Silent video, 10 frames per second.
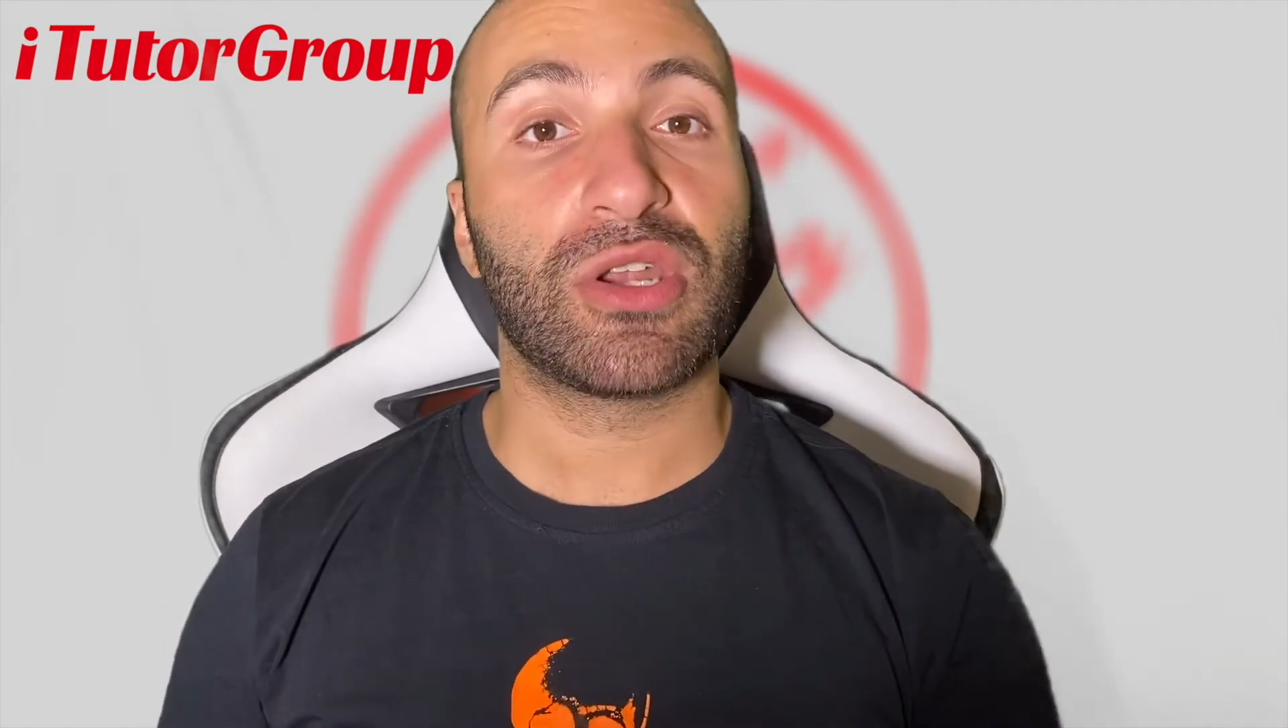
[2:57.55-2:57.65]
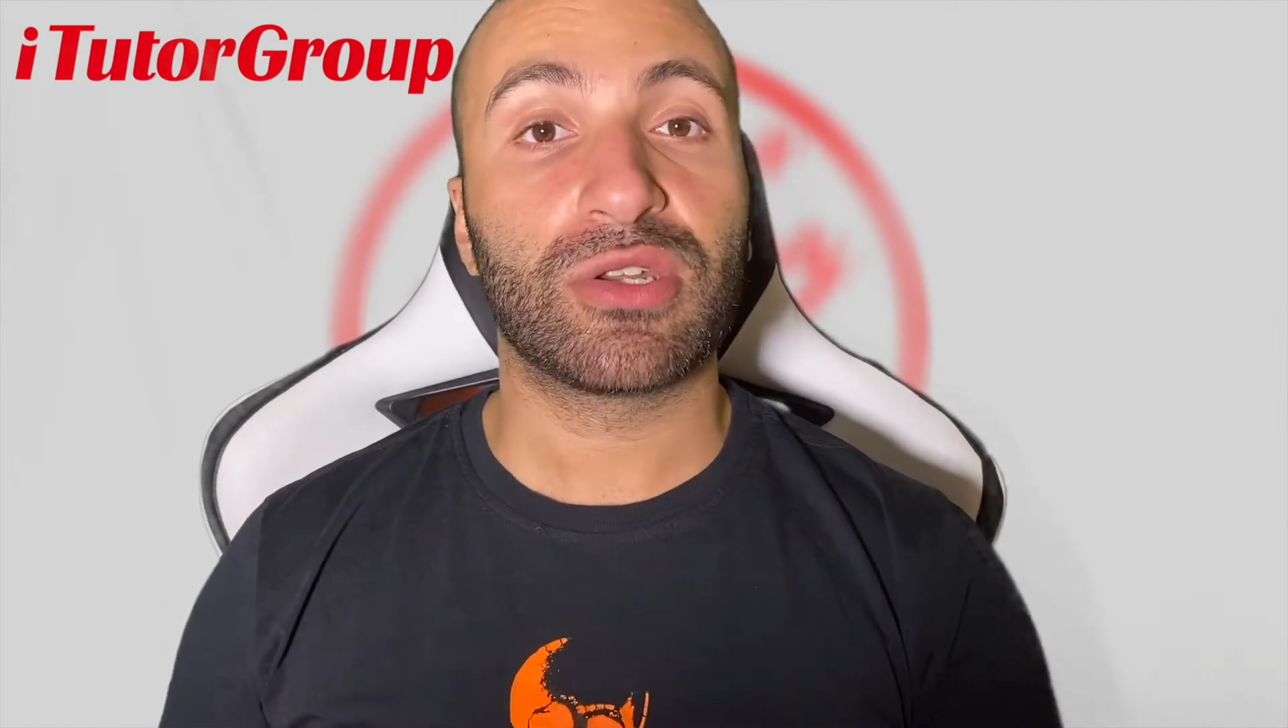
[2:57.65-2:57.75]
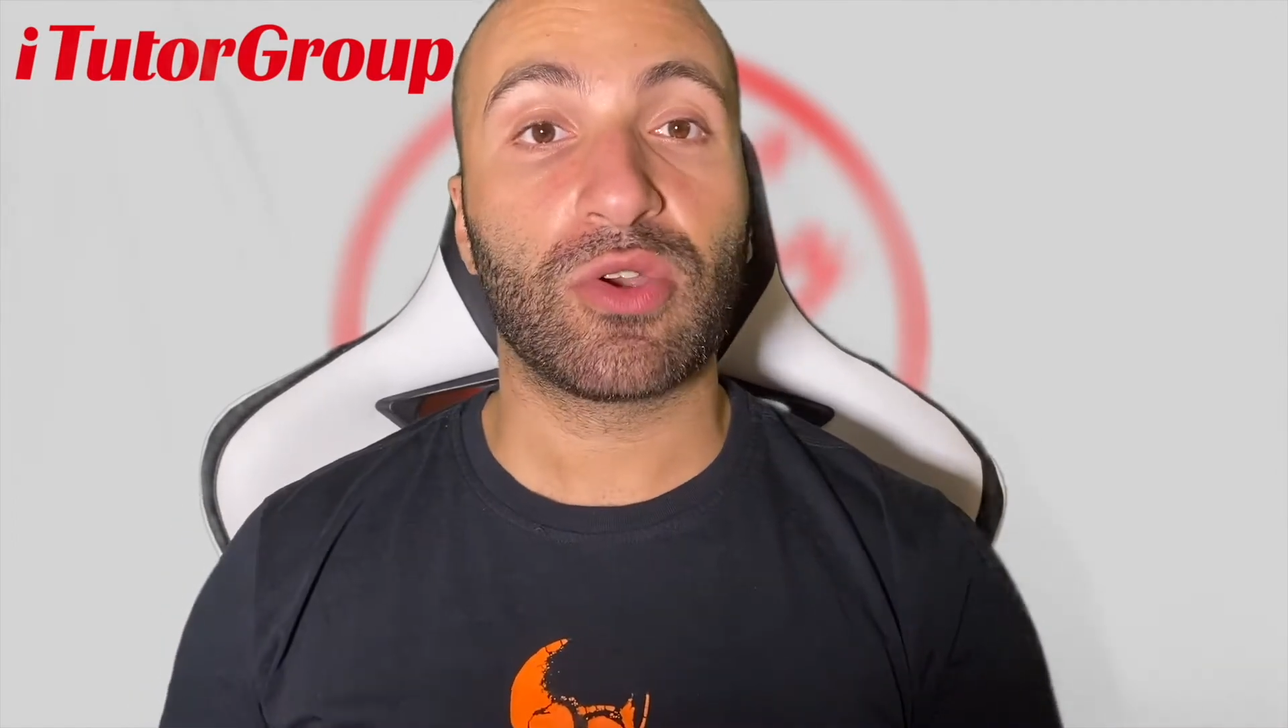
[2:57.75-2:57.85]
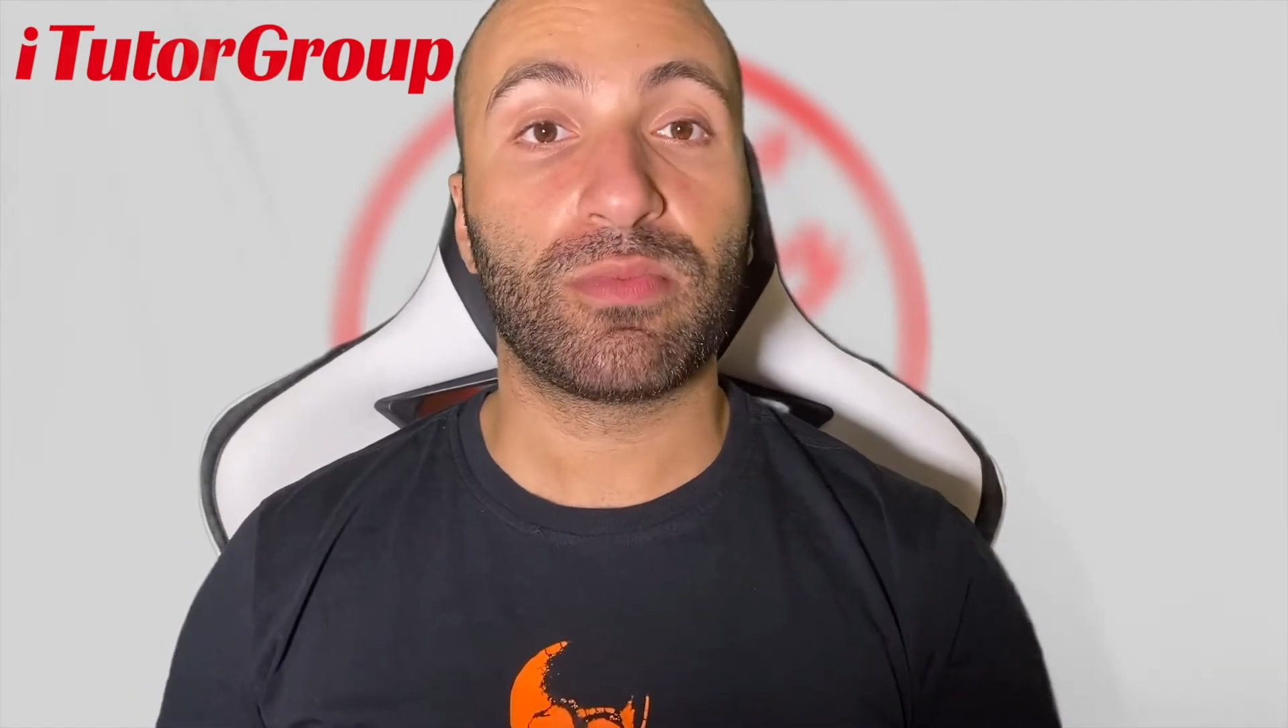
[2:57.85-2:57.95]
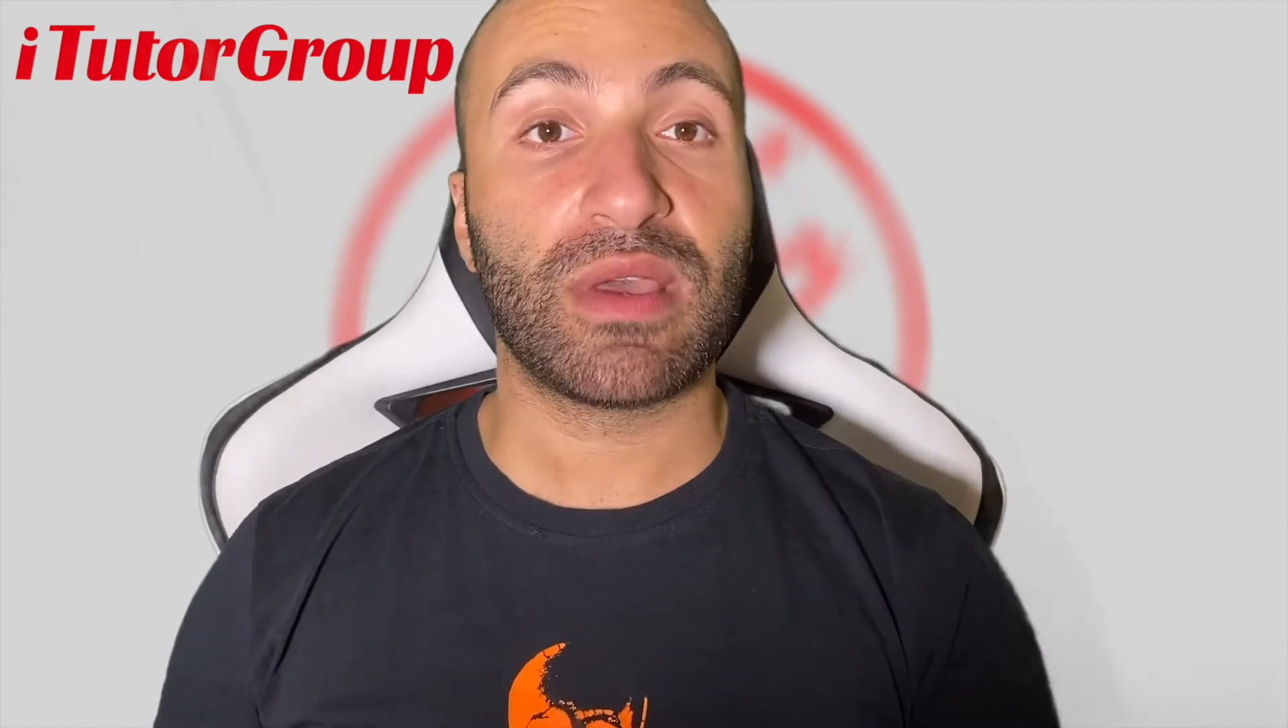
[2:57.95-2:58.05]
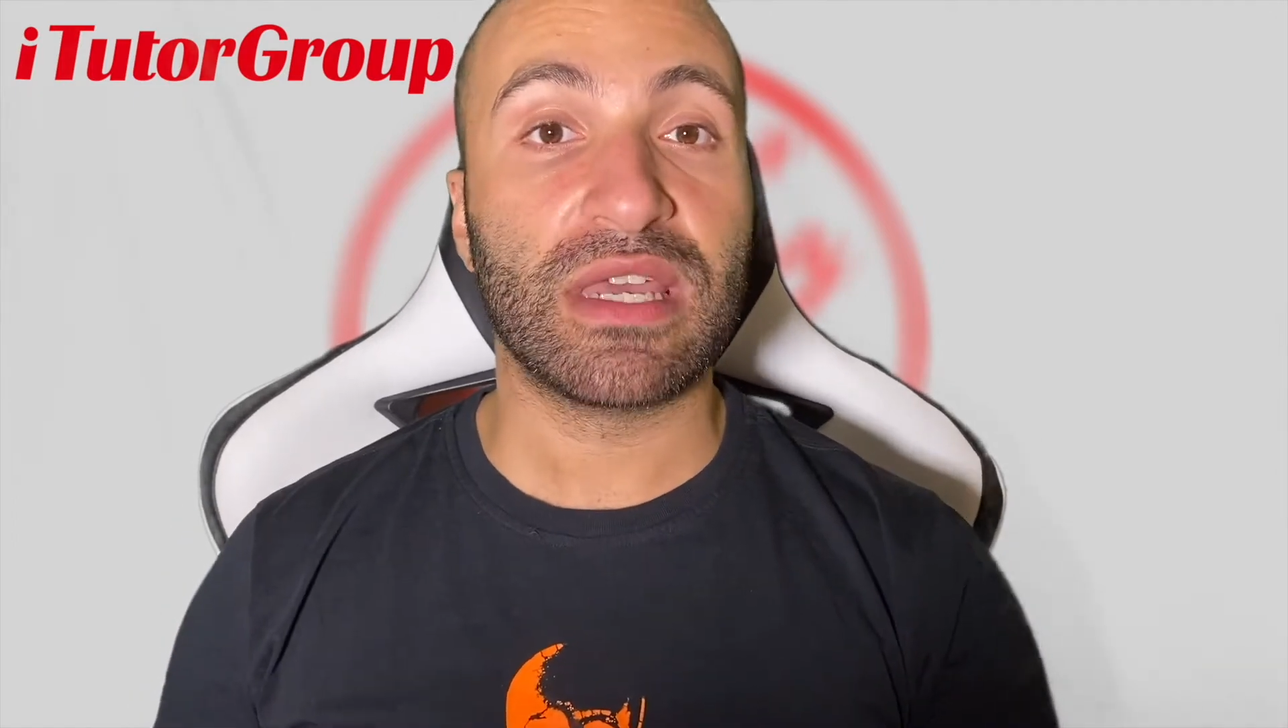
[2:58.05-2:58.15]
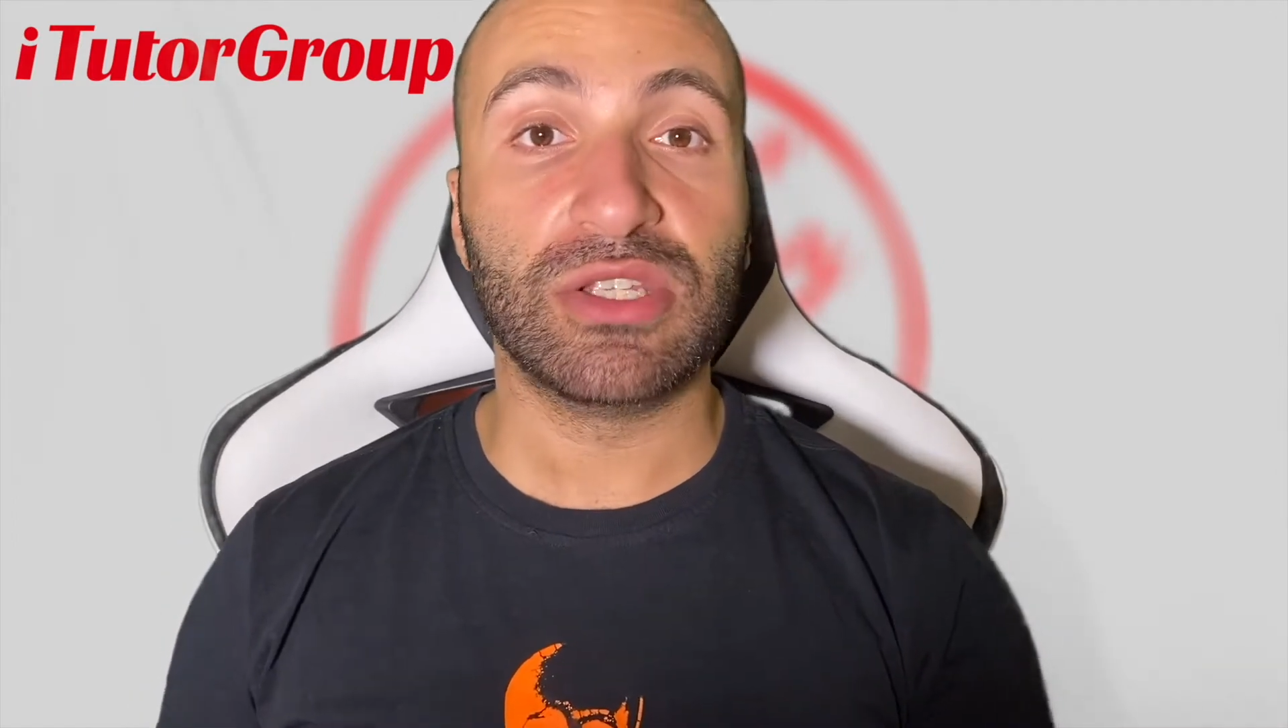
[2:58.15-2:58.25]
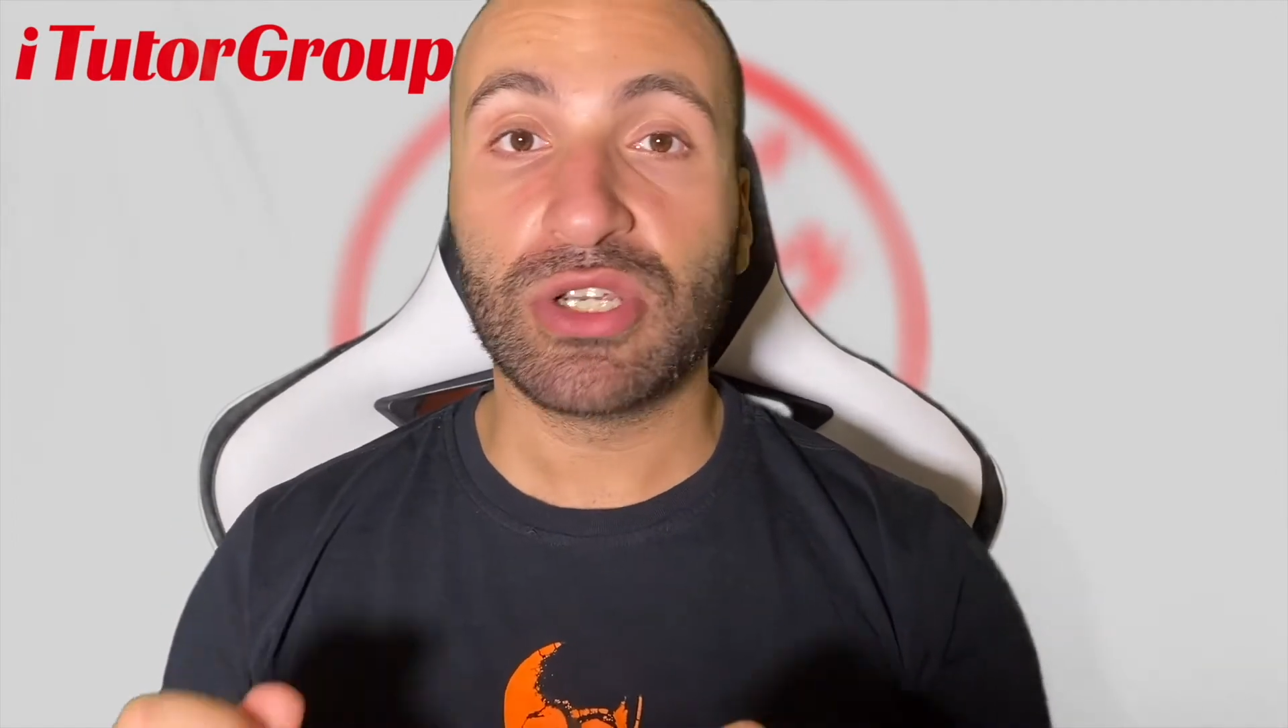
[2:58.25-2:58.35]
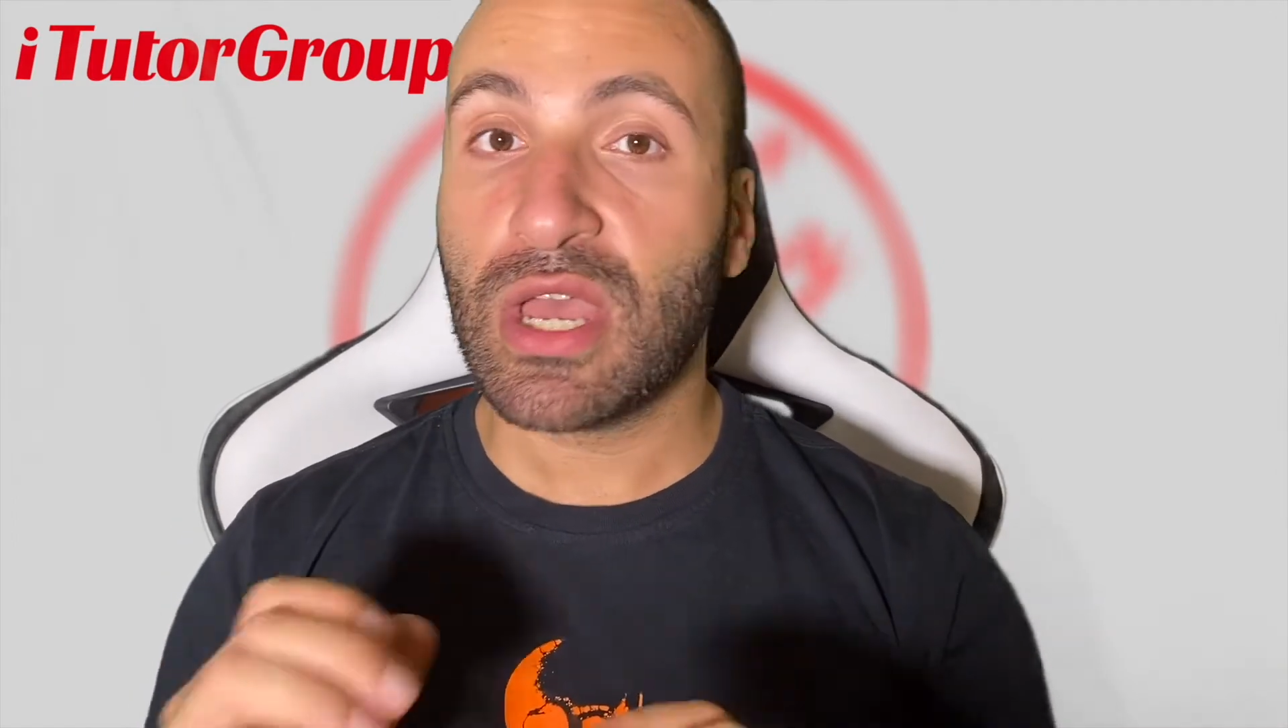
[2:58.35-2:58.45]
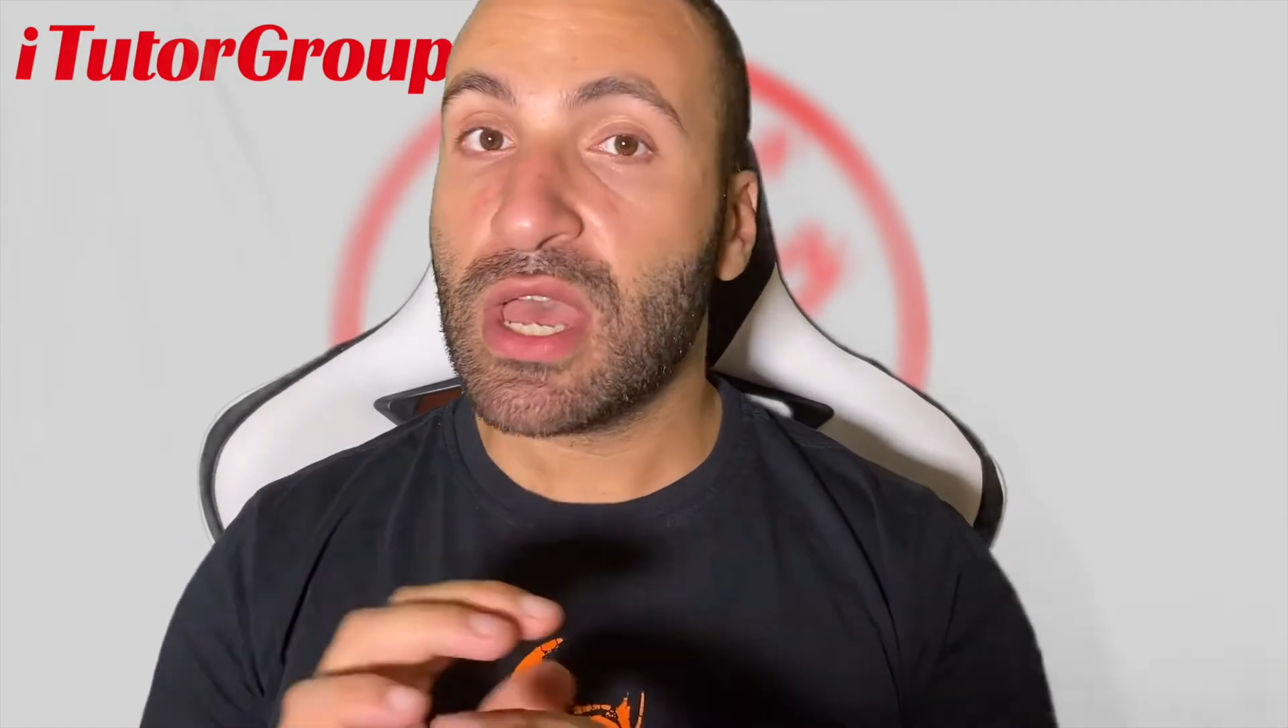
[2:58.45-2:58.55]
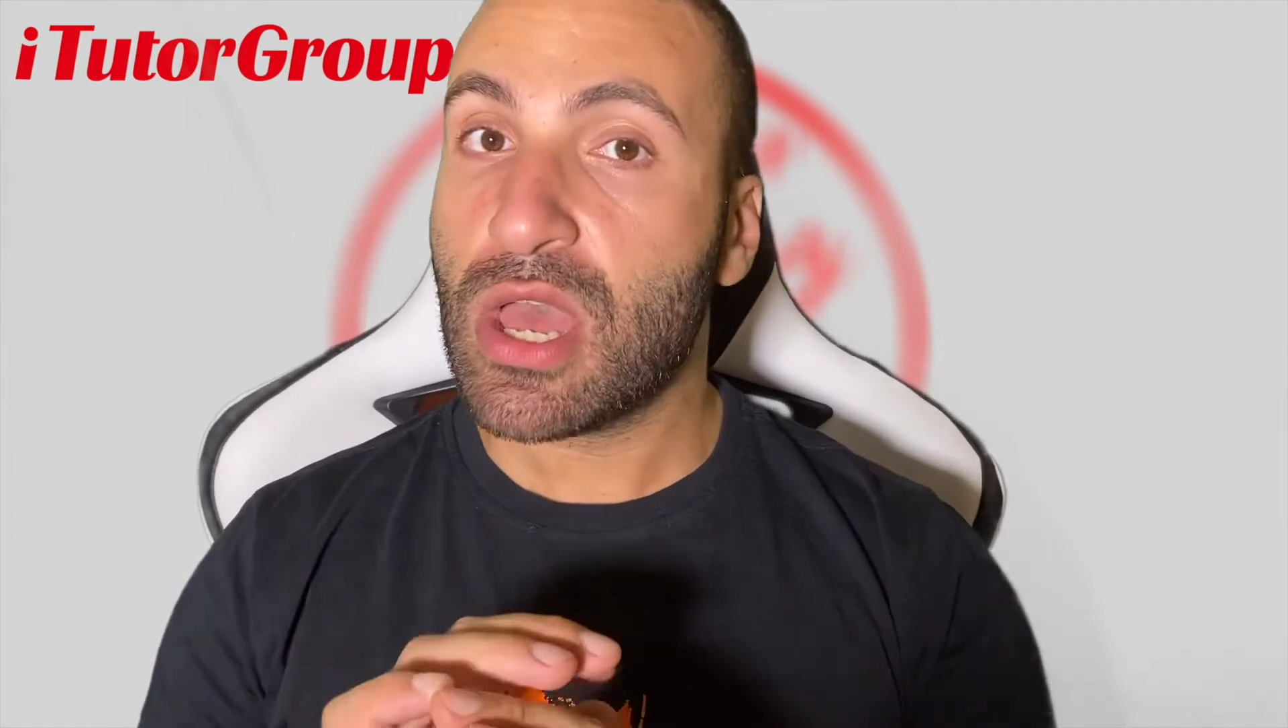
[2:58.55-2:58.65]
on your page.